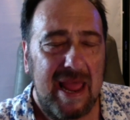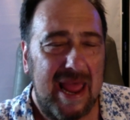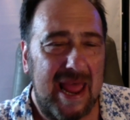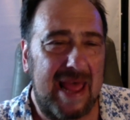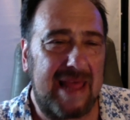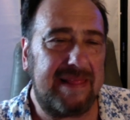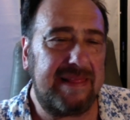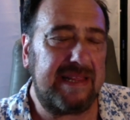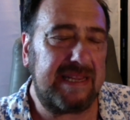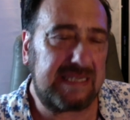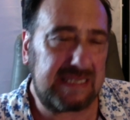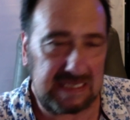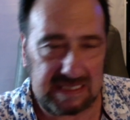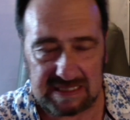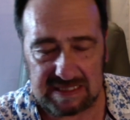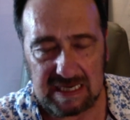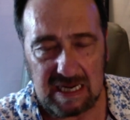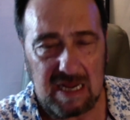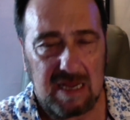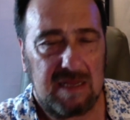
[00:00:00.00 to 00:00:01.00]
And this
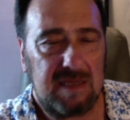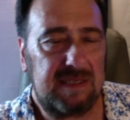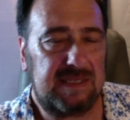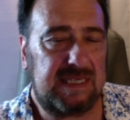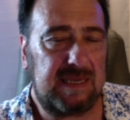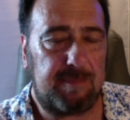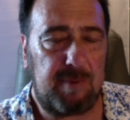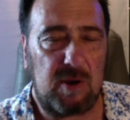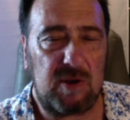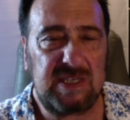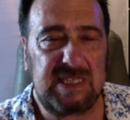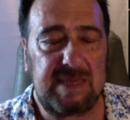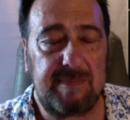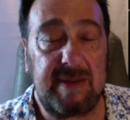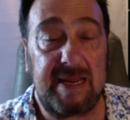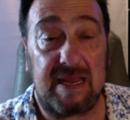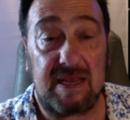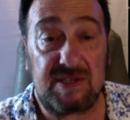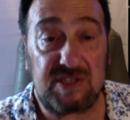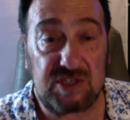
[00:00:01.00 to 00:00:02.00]
is supposed to be
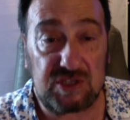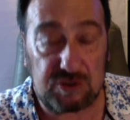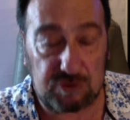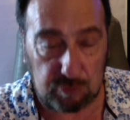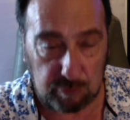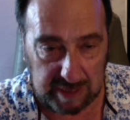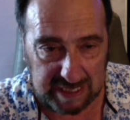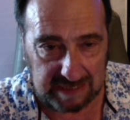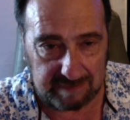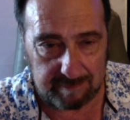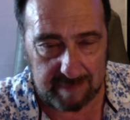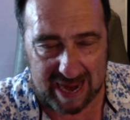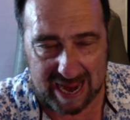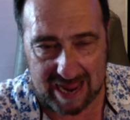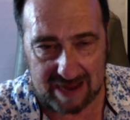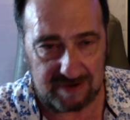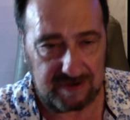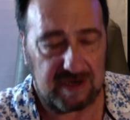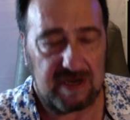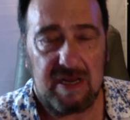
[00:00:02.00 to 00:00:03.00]
a street
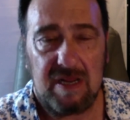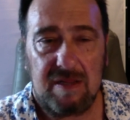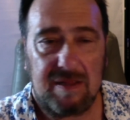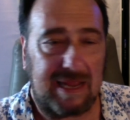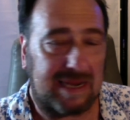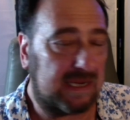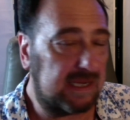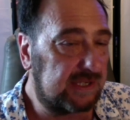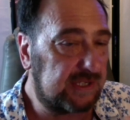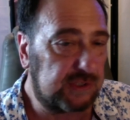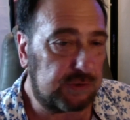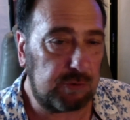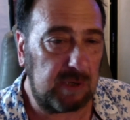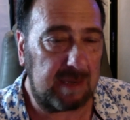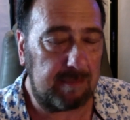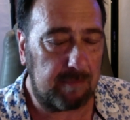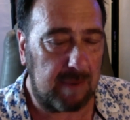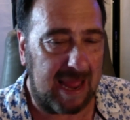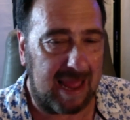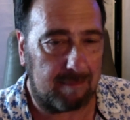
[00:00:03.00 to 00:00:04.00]
band, like a
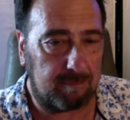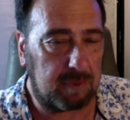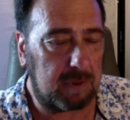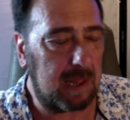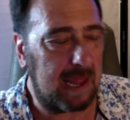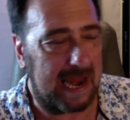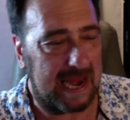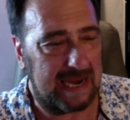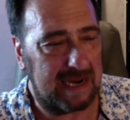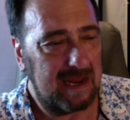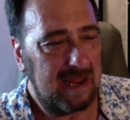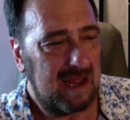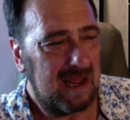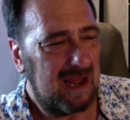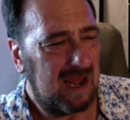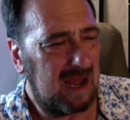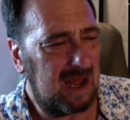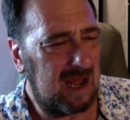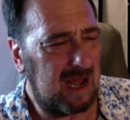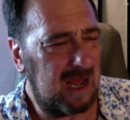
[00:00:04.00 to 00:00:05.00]
street band playing.
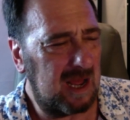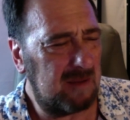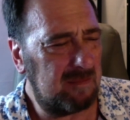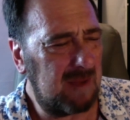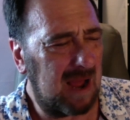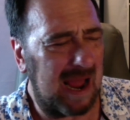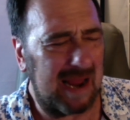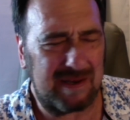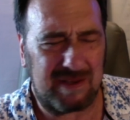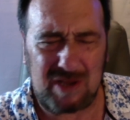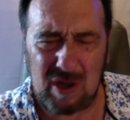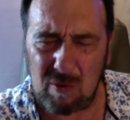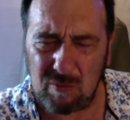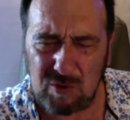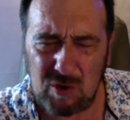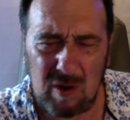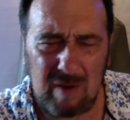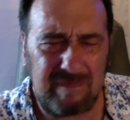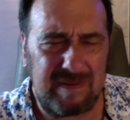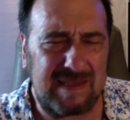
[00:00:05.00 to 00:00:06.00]
I don't
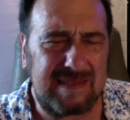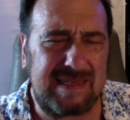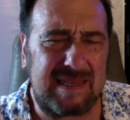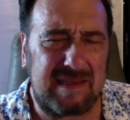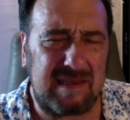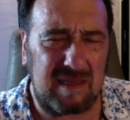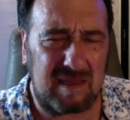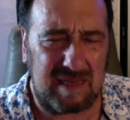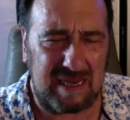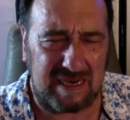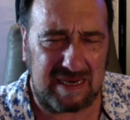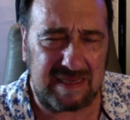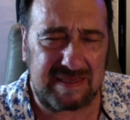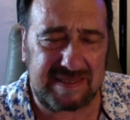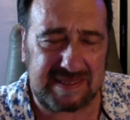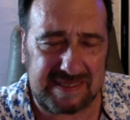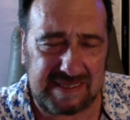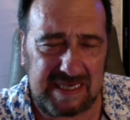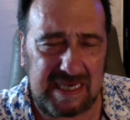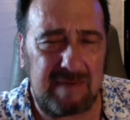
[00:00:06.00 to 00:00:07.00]
know if there's a deleted
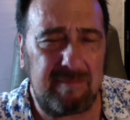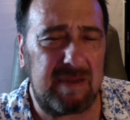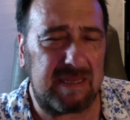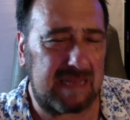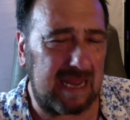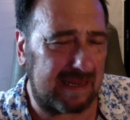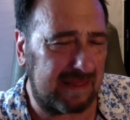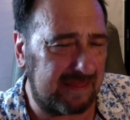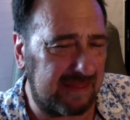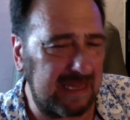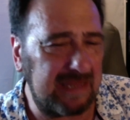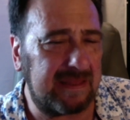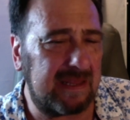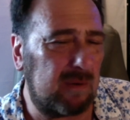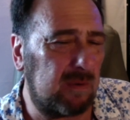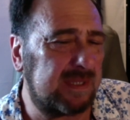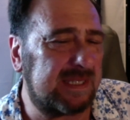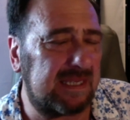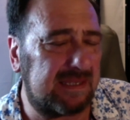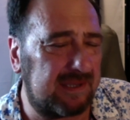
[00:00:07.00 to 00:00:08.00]
scene, but I think there
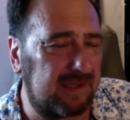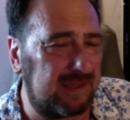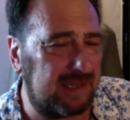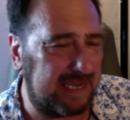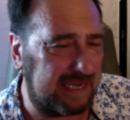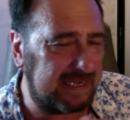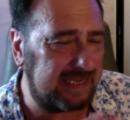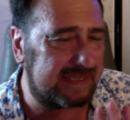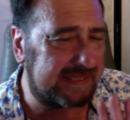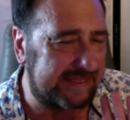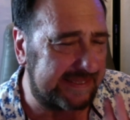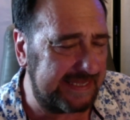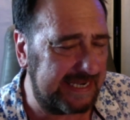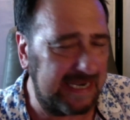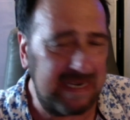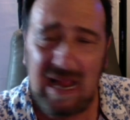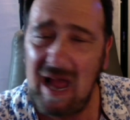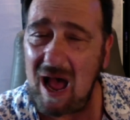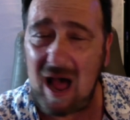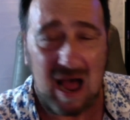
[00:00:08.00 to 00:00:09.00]
was a deleted
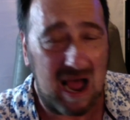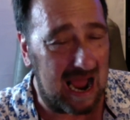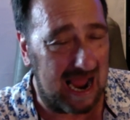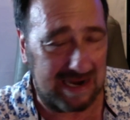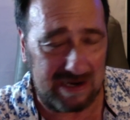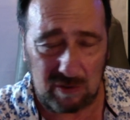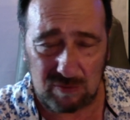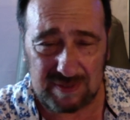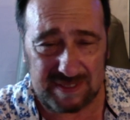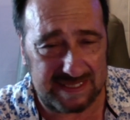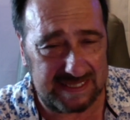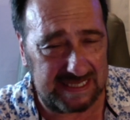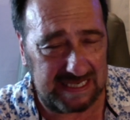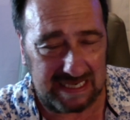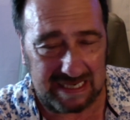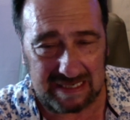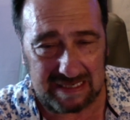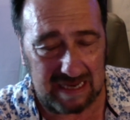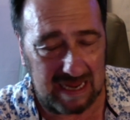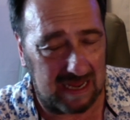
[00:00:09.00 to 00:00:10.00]
scene. I don't see
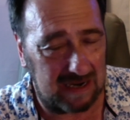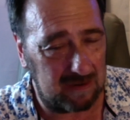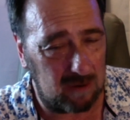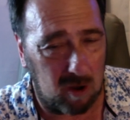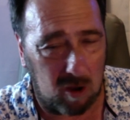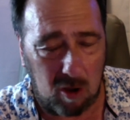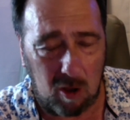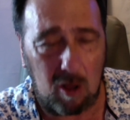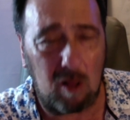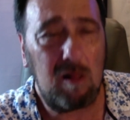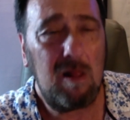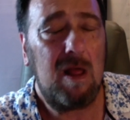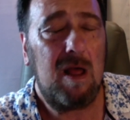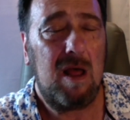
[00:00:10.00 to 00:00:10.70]
it at all